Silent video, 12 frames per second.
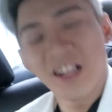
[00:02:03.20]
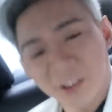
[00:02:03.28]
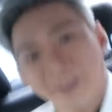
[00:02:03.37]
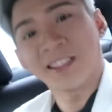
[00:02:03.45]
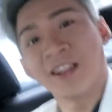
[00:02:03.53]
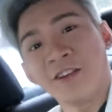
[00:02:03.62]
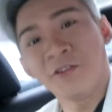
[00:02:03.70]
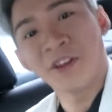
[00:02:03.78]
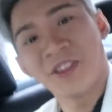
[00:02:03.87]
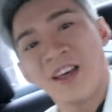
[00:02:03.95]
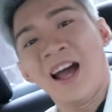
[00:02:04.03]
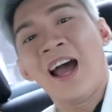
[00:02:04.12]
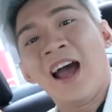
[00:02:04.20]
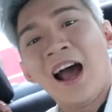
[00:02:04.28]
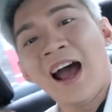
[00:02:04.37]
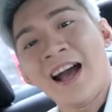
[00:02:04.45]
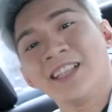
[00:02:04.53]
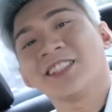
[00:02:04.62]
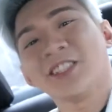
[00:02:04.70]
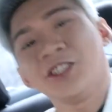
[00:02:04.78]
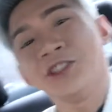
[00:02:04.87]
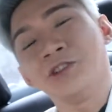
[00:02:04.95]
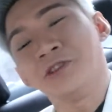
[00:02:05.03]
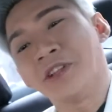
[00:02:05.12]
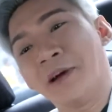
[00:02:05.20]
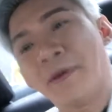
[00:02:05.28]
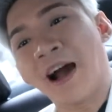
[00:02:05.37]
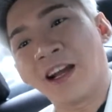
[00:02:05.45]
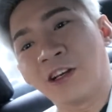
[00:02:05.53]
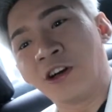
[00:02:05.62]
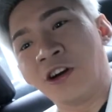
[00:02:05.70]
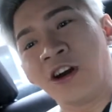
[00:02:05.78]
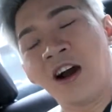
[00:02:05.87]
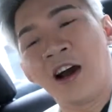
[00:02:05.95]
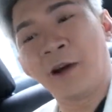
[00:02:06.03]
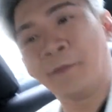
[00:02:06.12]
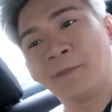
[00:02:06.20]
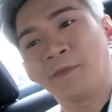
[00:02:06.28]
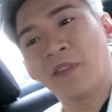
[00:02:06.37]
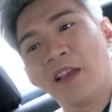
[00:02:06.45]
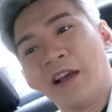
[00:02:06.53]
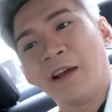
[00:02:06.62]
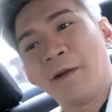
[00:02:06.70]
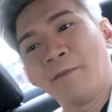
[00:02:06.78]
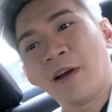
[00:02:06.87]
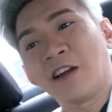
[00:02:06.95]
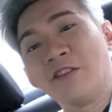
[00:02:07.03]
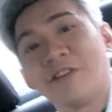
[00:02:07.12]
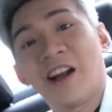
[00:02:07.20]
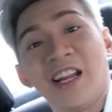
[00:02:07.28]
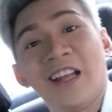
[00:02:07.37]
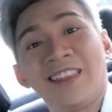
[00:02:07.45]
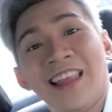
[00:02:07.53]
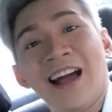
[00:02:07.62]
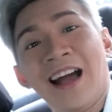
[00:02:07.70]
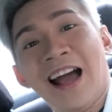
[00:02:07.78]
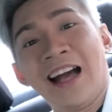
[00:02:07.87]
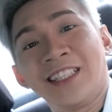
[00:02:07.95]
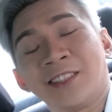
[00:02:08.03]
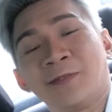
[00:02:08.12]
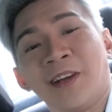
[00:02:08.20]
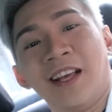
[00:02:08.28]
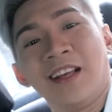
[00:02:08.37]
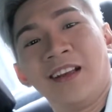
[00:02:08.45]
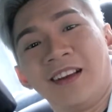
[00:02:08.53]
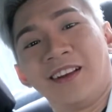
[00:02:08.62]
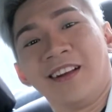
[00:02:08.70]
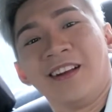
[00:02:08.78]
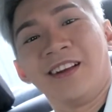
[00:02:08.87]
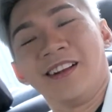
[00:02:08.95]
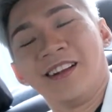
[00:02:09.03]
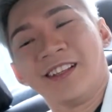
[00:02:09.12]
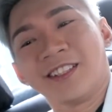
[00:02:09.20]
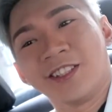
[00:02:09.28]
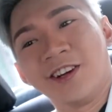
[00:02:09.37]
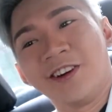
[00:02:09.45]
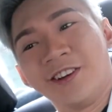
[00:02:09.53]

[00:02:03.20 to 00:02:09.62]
Especially with the Axe U na bagong variant ng Axe Spray. So